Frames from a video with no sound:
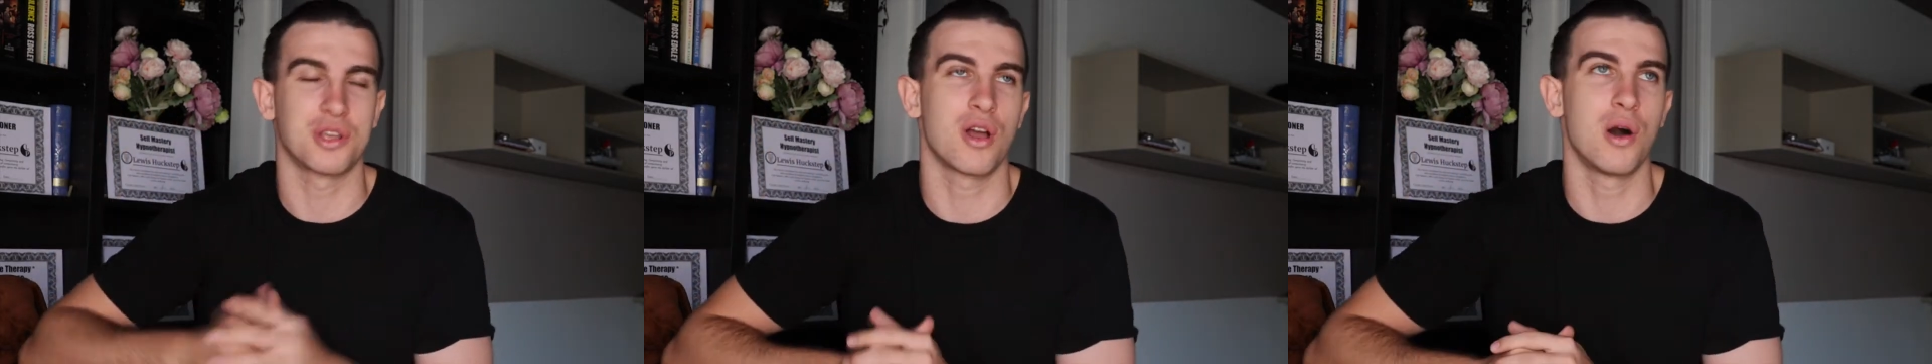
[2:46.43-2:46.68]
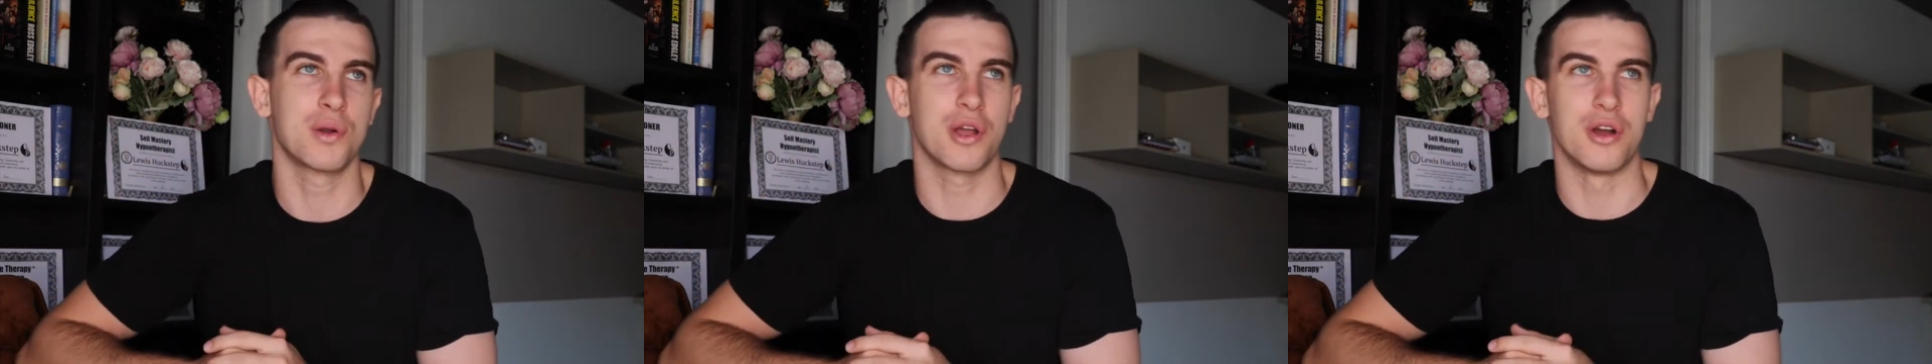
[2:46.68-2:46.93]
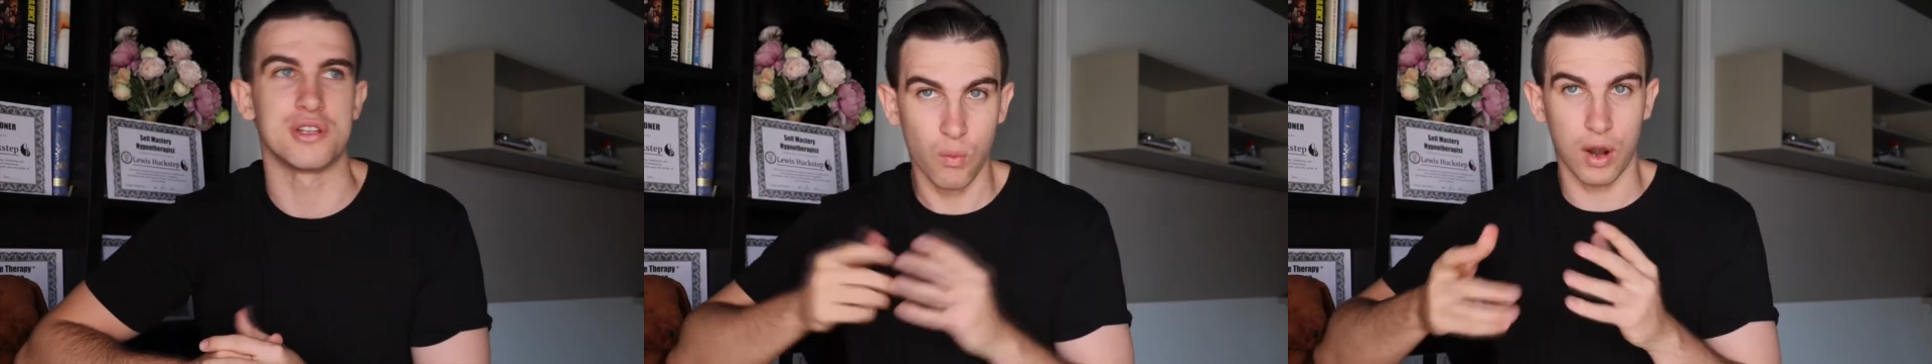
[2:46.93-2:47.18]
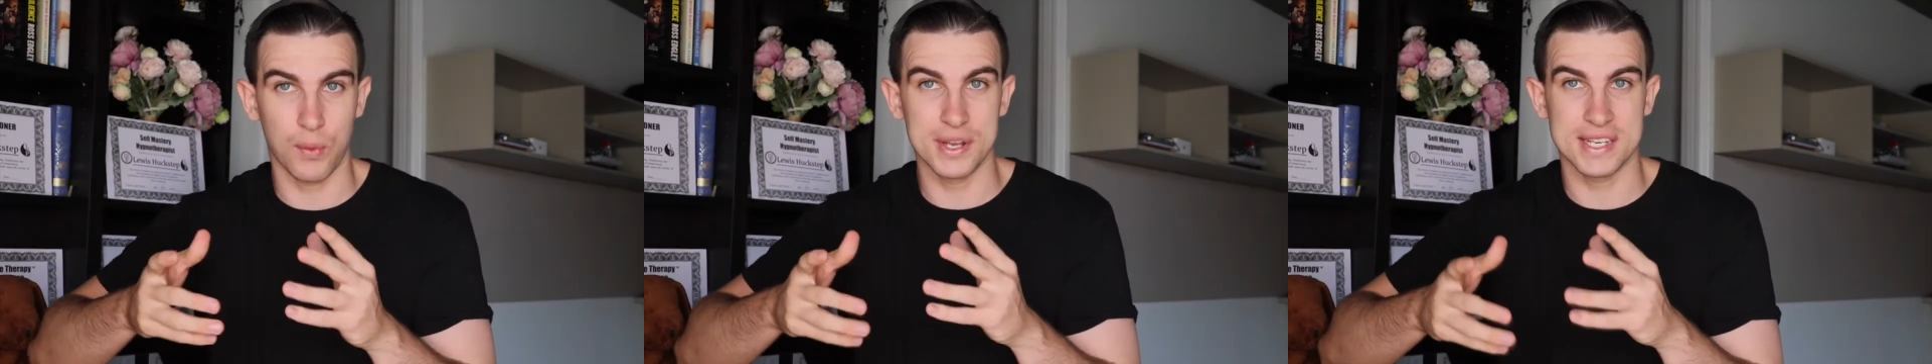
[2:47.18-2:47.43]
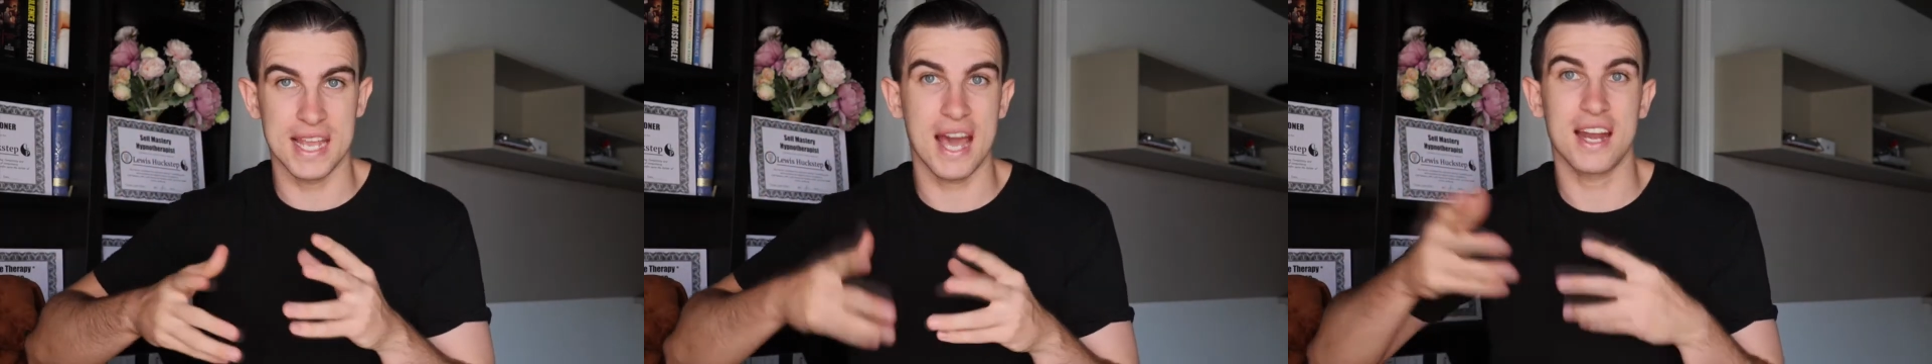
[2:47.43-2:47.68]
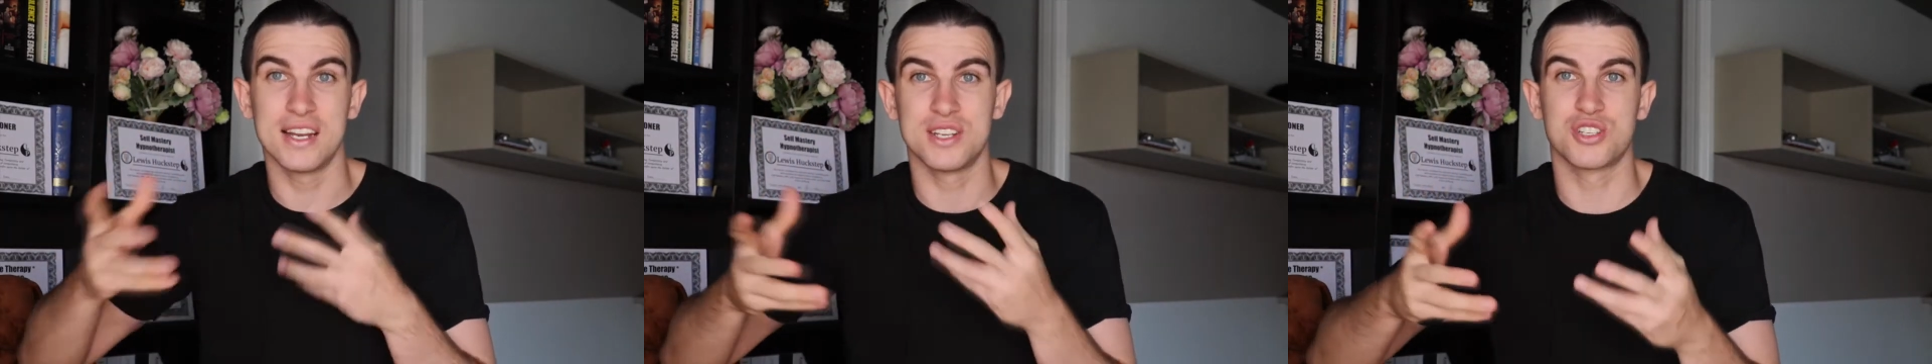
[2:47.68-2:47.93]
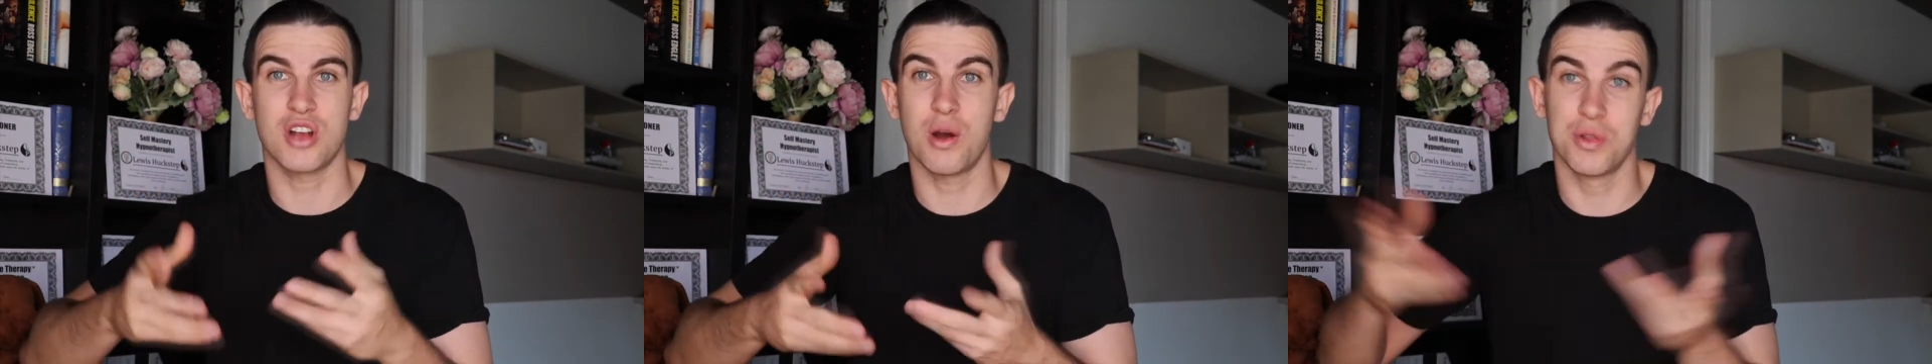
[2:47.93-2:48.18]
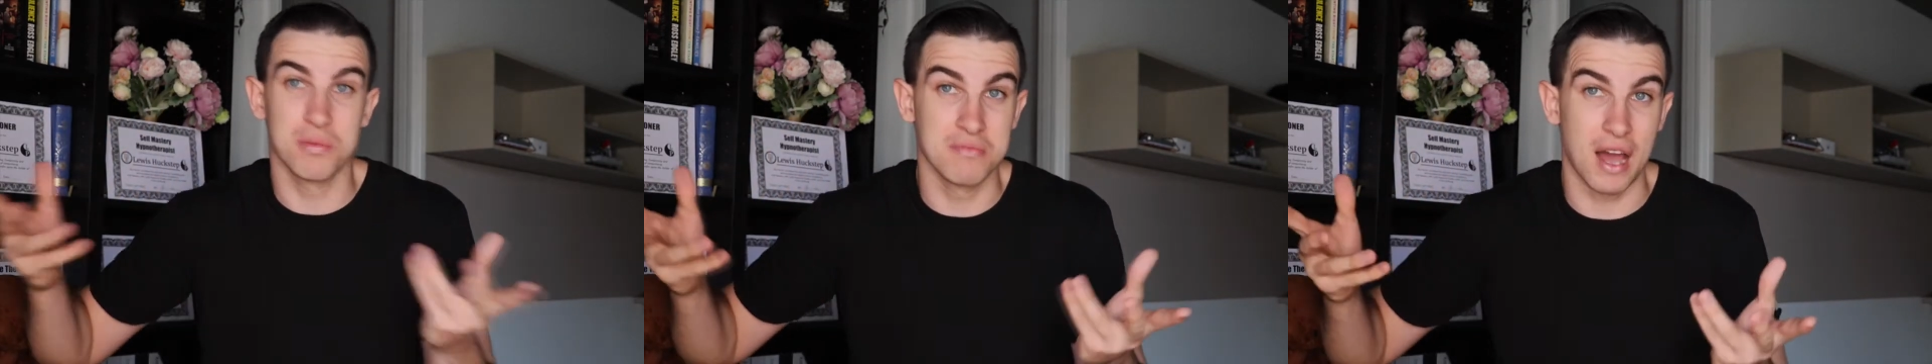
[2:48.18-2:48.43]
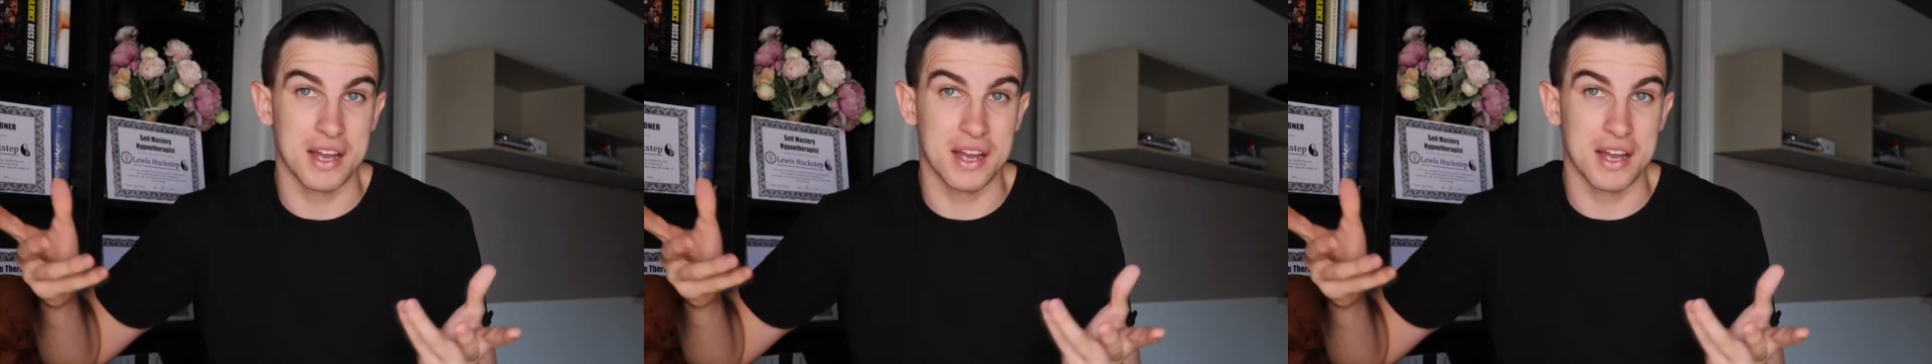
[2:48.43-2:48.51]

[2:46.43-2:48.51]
Gold Coast. Where I went down, I did a trial with them.